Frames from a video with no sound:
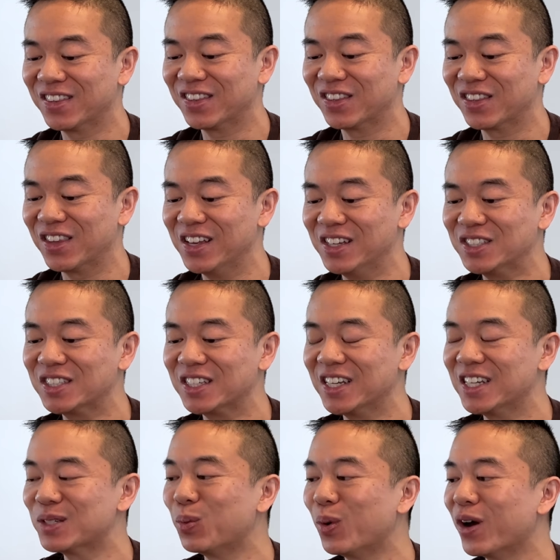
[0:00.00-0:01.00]
This
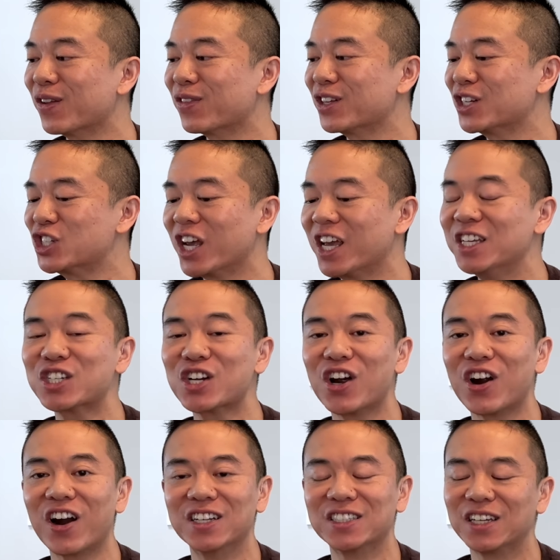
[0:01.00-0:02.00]
is one of the chase
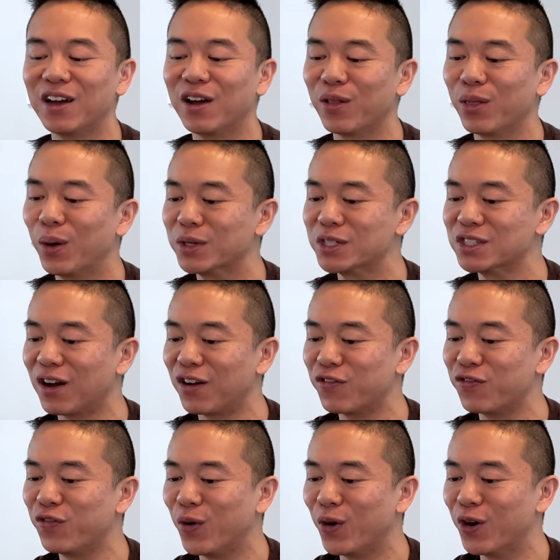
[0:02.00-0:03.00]
cards, although it's not
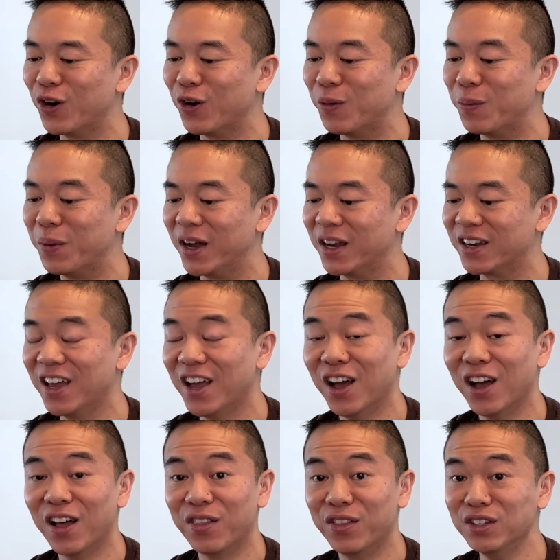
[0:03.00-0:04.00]
foil, but
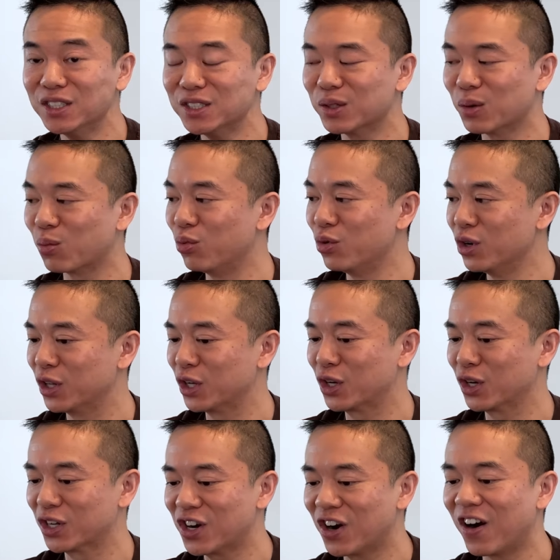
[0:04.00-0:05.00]
this is a really
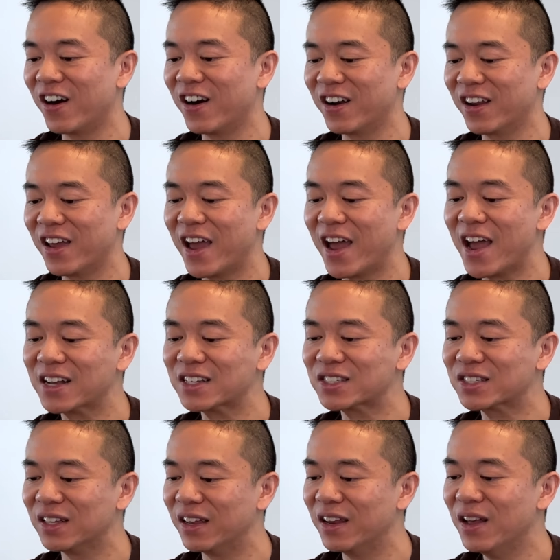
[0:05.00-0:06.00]
good card.
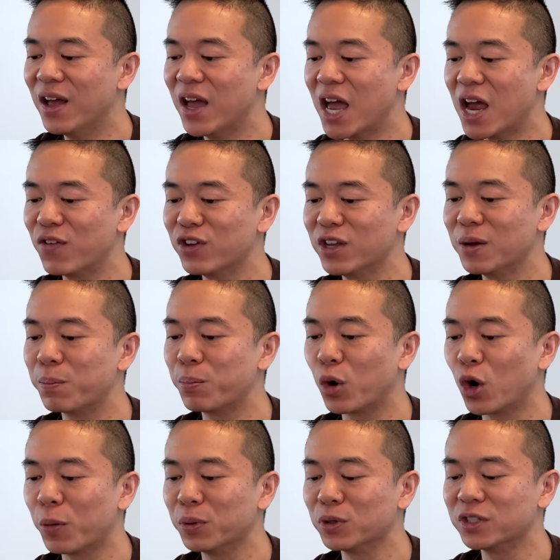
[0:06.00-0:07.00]
Excellent. Every
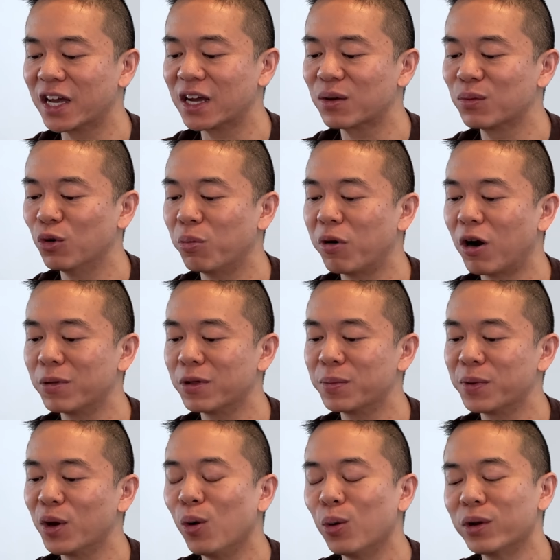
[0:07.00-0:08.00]
purple deck will probably
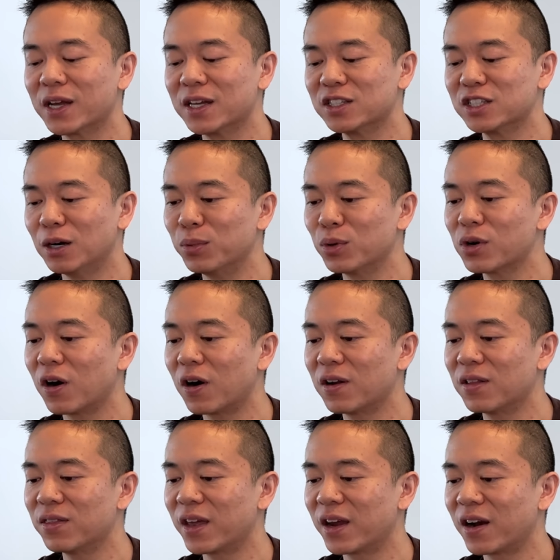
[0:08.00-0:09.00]
be holding a Dumbo card
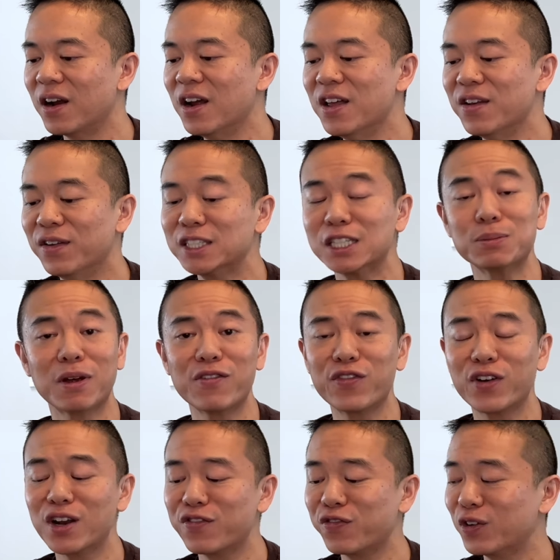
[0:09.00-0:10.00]
in there. This is my
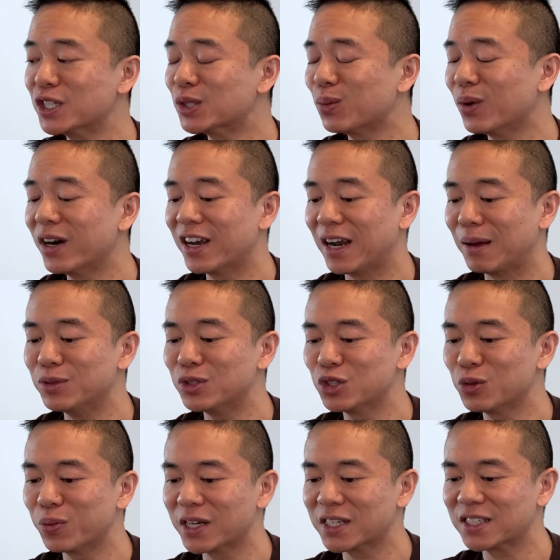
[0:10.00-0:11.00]
very first one and I'm
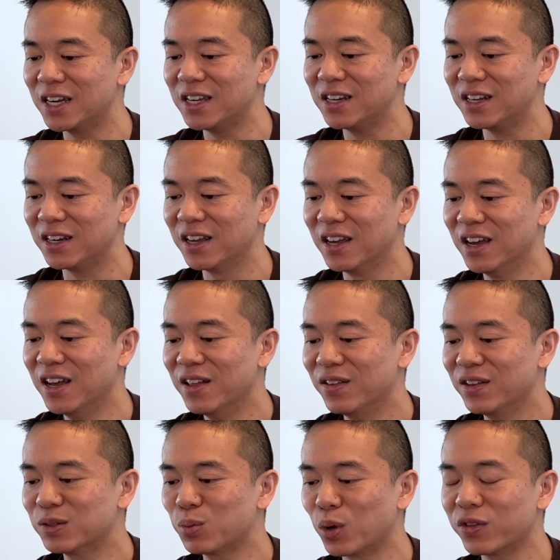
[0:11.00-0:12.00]
super excited.
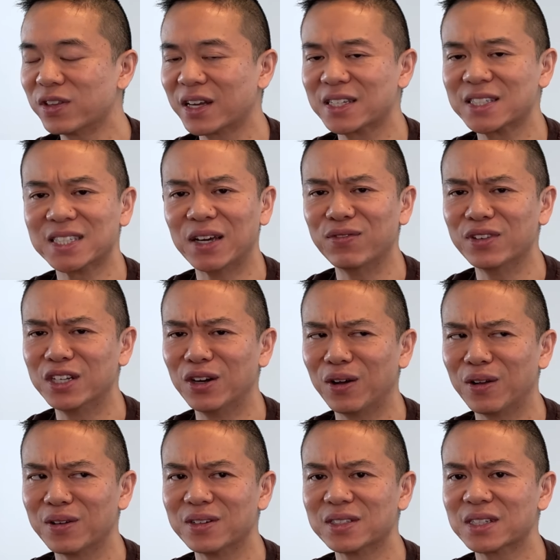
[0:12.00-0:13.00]
It's worth like
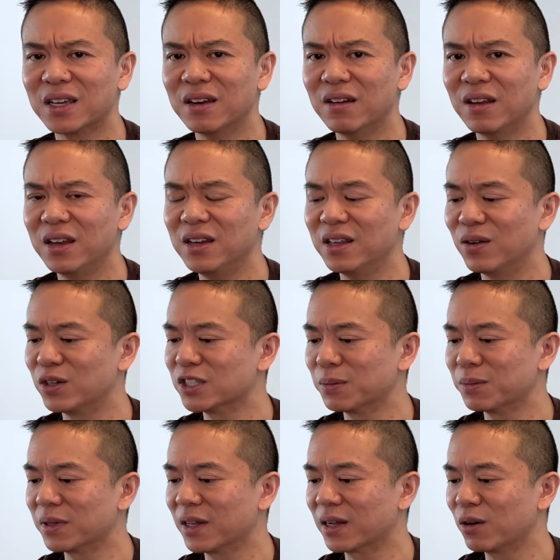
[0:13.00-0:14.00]
$70 Canadian or
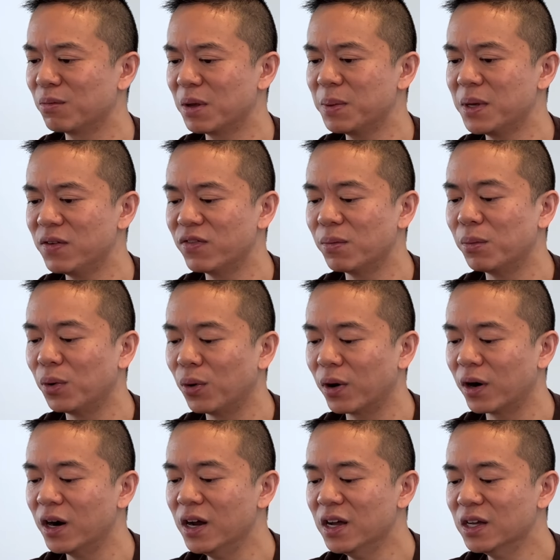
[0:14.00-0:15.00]
something like, or maybe even more.